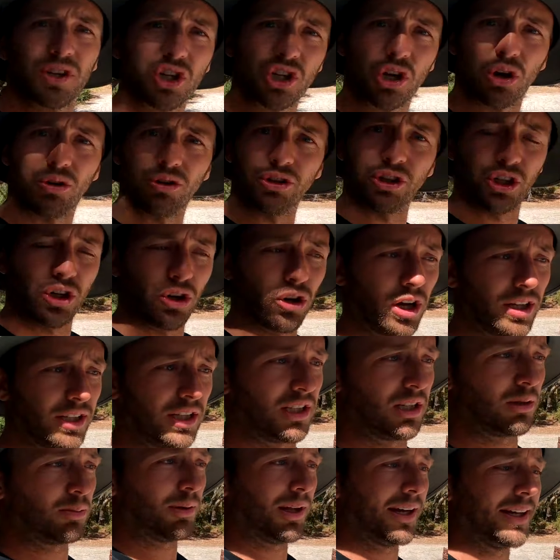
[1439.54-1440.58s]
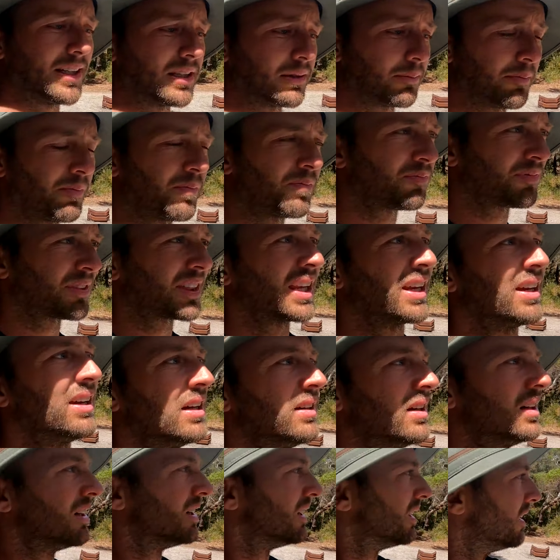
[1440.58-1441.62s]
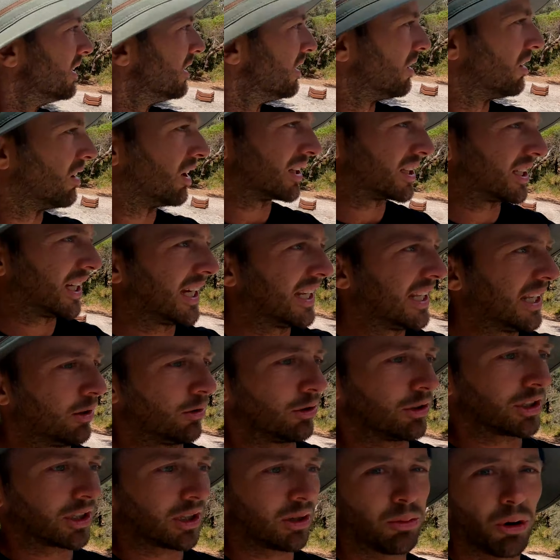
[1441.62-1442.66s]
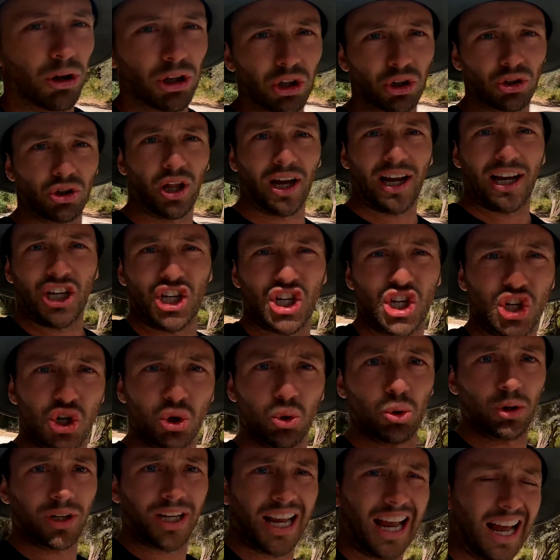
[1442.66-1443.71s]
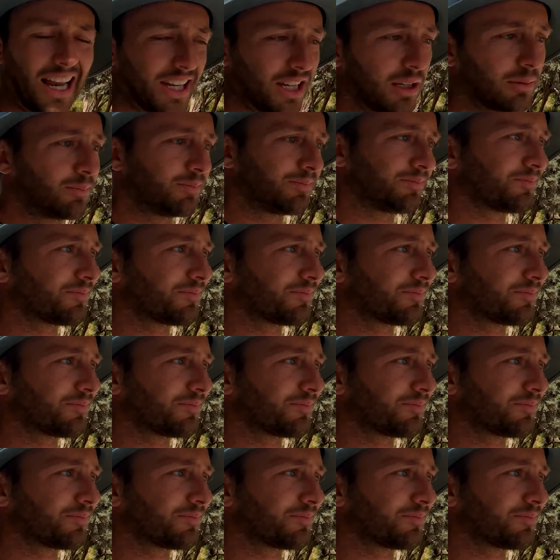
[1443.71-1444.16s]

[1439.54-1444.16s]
showing you guys this place, I seen there was what looked like a shortcut.